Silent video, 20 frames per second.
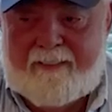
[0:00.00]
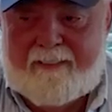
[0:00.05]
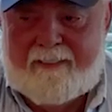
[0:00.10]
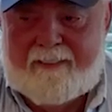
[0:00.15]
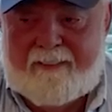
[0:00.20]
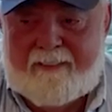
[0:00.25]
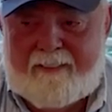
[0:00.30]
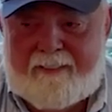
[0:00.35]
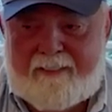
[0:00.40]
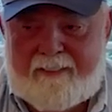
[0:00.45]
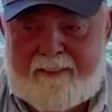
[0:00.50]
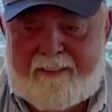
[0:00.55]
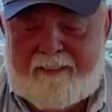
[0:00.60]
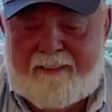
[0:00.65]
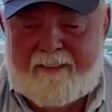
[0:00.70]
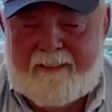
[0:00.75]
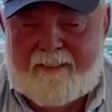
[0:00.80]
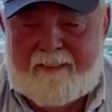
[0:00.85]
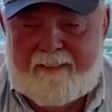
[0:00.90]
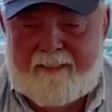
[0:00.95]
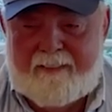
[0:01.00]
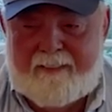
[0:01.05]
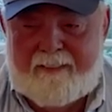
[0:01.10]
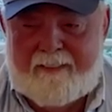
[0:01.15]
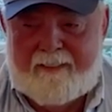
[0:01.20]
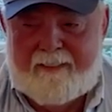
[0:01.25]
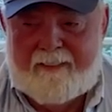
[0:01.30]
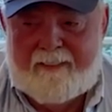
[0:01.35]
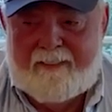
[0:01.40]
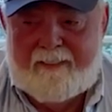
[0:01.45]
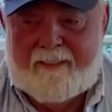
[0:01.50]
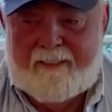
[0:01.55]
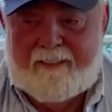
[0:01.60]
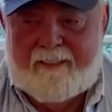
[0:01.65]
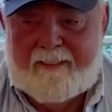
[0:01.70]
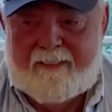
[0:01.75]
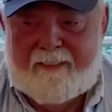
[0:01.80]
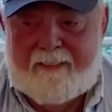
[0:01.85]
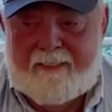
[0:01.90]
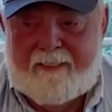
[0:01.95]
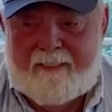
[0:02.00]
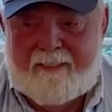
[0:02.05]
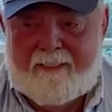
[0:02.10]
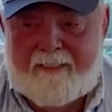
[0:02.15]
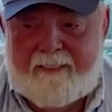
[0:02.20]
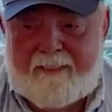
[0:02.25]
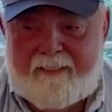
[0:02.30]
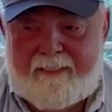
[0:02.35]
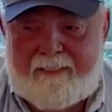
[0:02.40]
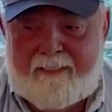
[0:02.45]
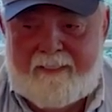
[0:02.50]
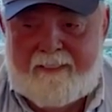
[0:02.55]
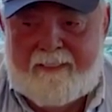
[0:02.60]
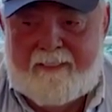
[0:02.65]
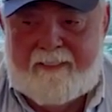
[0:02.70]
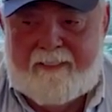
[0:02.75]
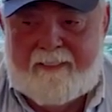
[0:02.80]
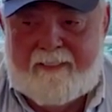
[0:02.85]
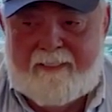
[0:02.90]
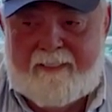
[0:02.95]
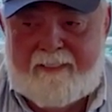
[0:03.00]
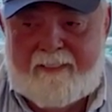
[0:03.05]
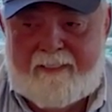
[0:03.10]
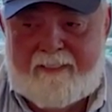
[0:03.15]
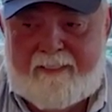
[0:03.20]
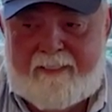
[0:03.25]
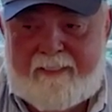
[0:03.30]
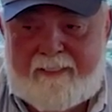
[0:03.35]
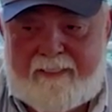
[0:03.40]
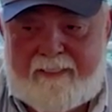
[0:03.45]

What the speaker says: This person isn't speaking.